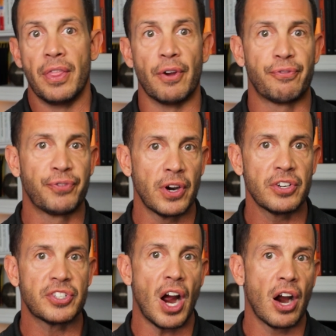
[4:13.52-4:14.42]
The
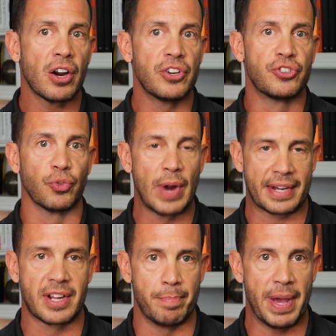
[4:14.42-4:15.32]
first are
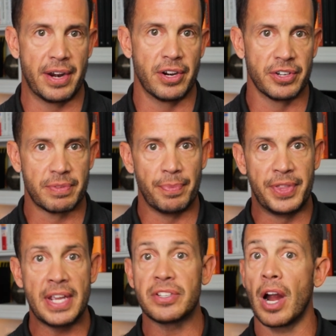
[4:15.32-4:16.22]
direct competitors.
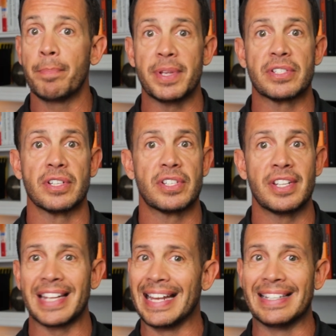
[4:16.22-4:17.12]
These are
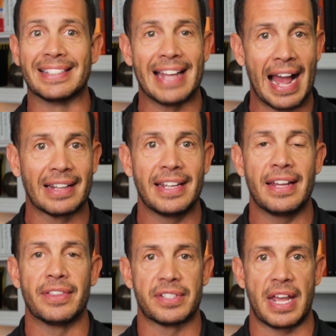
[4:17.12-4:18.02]
businesses exactly
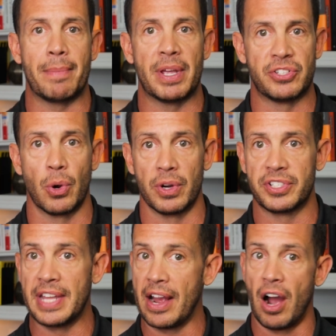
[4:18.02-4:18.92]
the same as yours.
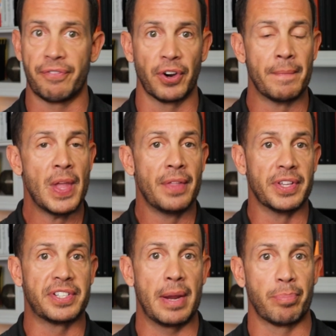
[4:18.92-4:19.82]
They offer the
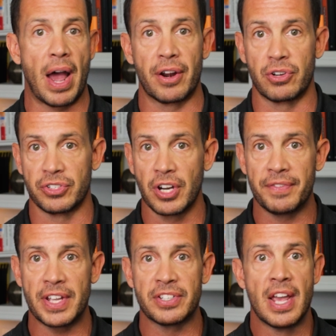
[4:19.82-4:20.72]
same product or
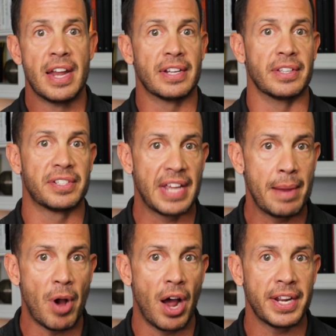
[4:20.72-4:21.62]
service to the
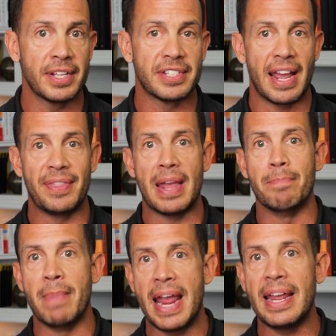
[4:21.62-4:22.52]
same audience, and they
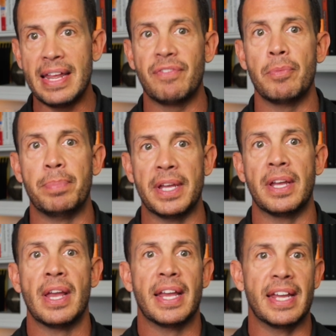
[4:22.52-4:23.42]
may even
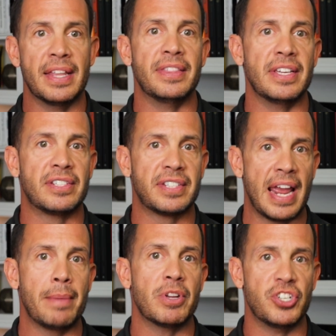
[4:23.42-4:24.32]
be in the
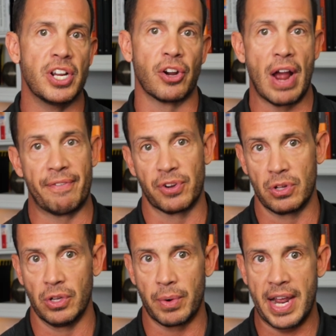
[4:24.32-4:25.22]
same
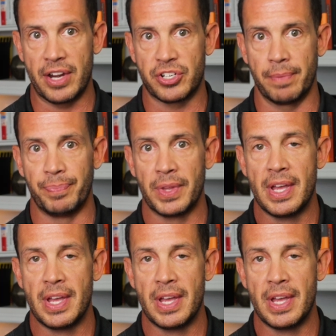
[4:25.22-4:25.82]
geographical location.